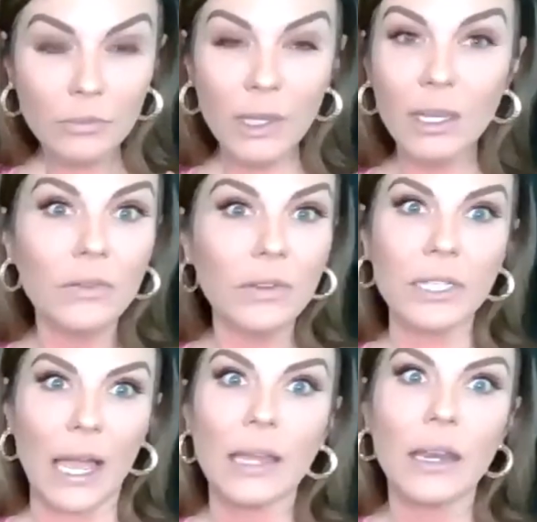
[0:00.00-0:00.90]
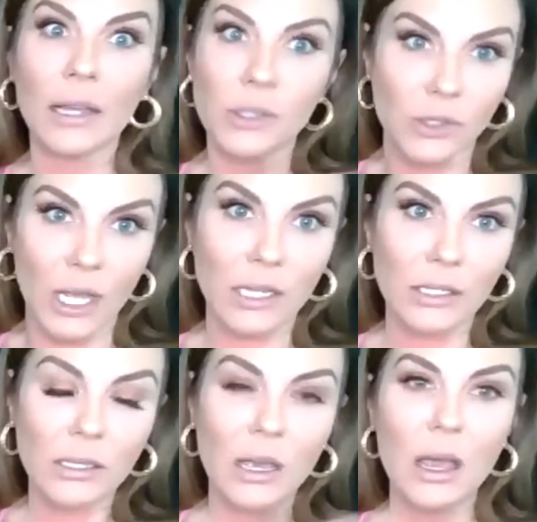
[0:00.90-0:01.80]
even diet and
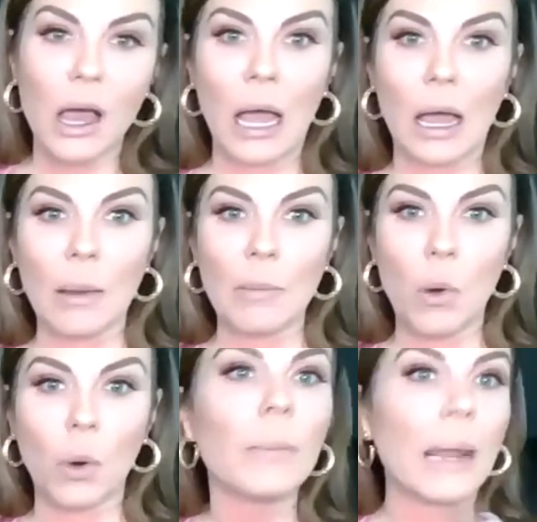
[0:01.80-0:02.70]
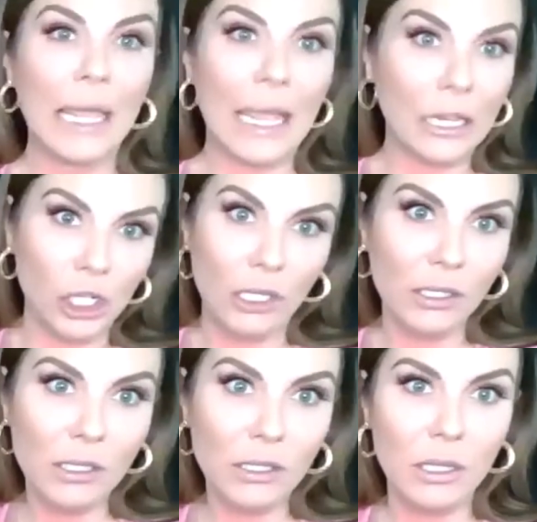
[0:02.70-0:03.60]
exercise or
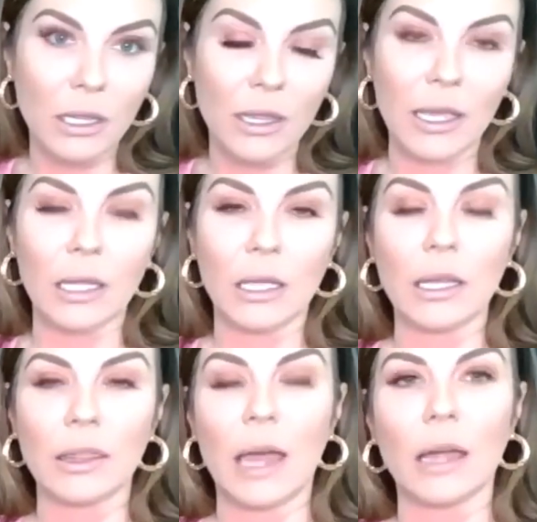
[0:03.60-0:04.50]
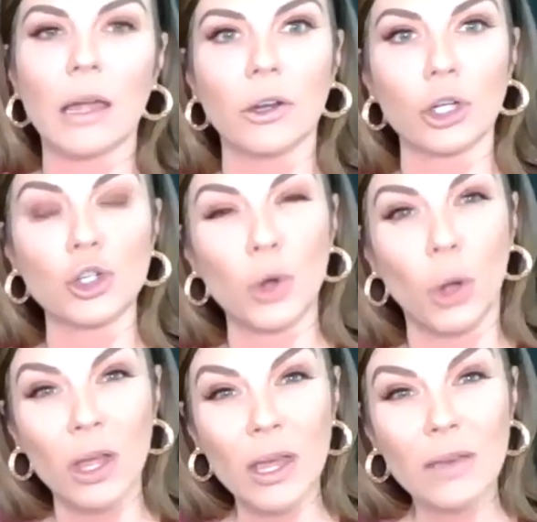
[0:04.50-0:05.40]
medications. They can get that under control.
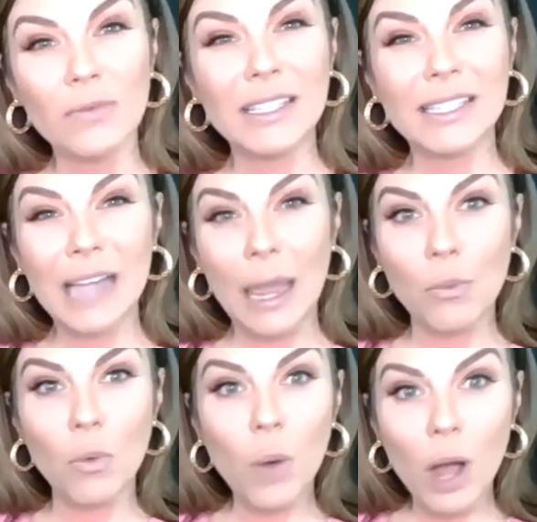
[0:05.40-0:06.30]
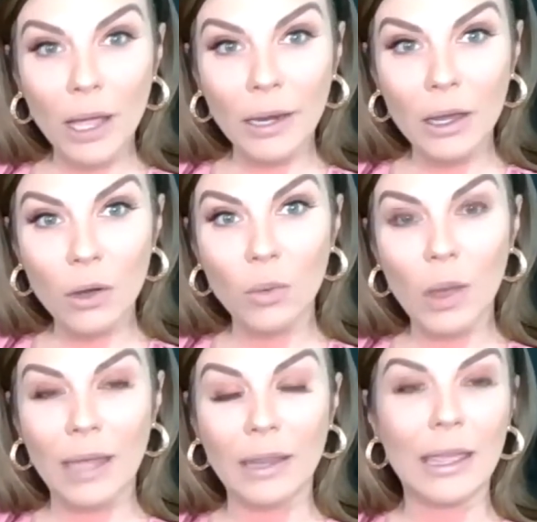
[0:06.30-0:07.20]
If it's type 1
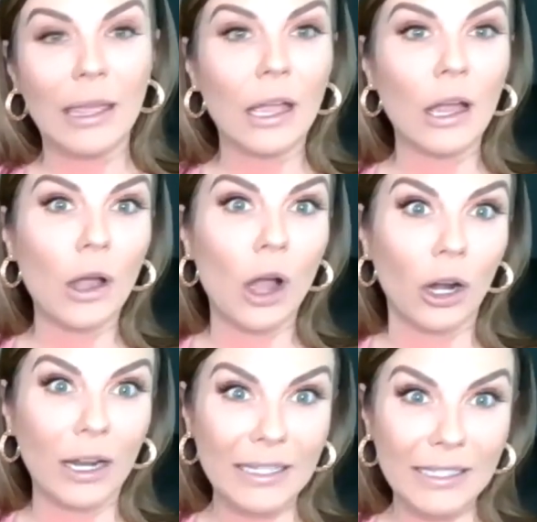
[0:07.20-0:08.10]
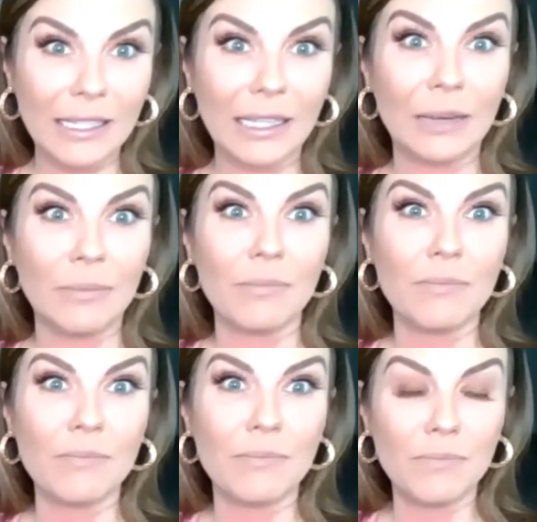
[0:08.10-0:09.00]
and they are insulin
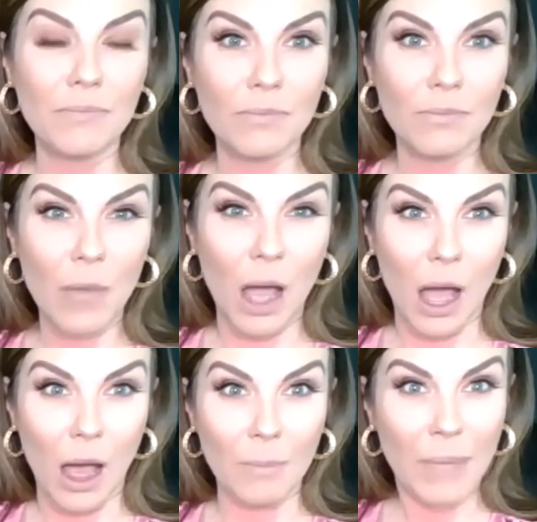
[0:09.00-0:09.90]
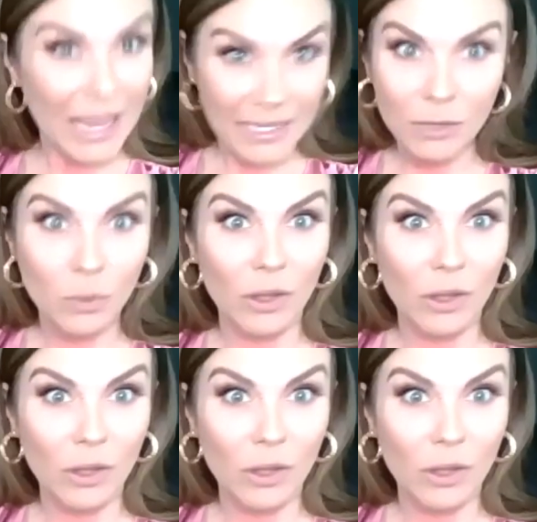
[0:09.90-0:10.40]
based, where